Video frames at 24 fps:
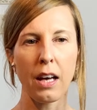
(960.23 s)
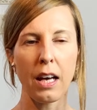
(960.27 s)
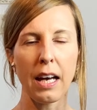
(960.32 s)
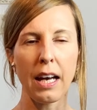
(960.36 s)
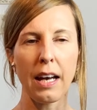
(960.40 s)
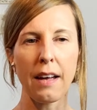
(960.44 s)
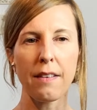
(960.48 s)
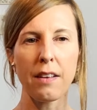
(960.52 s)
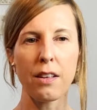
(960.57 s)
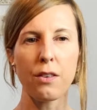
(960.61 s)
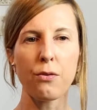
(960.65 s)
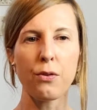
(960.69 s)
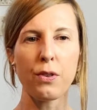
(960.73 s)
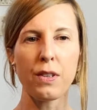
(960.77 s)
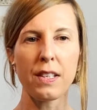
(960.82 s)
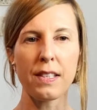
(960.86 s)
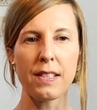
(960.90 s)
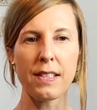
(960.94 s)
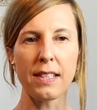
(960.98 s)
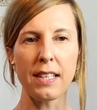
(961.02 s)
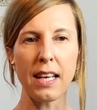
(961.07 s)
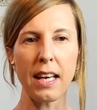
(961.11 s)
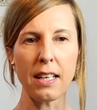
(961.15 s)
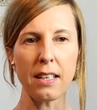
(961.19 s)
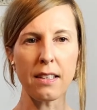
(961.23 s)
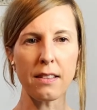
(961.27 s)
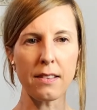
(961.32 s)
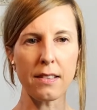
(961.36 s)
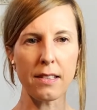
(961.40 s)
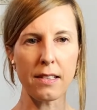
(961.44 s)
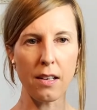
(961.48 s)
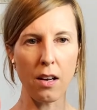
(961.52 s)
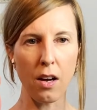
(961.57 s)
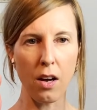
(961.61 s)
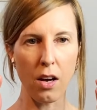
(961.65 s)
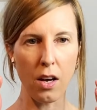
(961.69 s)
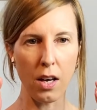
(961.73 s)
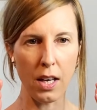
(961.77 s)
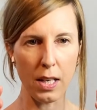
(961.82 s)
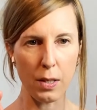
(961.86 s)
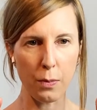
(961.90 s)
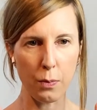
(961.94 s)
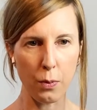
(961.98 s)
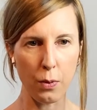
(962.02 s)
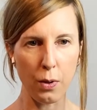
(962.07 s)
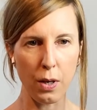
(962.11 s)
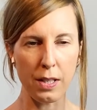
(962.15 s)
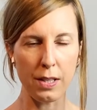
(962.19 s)
And then for the second side,
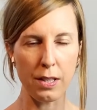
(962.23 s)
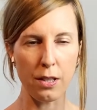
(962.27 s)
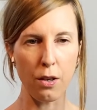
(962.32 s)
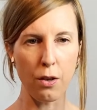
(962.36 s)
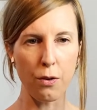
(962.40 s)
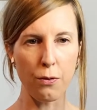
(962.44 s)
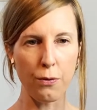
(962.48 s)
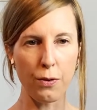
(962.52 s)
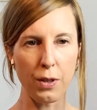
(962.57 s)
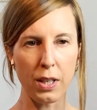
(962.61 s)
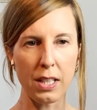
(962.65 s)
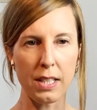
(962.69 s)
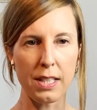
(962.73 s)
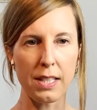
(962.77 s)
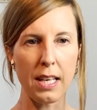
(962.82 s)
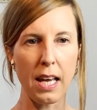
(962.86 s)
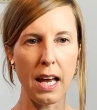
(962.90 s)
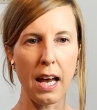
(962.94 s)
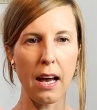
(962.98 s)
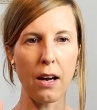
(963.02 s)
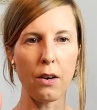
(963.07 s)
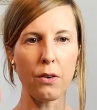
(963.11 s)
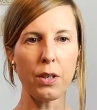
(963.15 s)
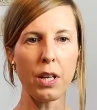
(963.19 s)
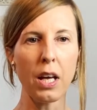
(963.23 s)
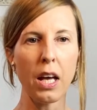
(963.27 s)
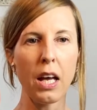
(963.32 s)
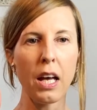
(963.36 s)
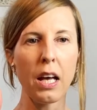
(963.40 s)
press your feet down,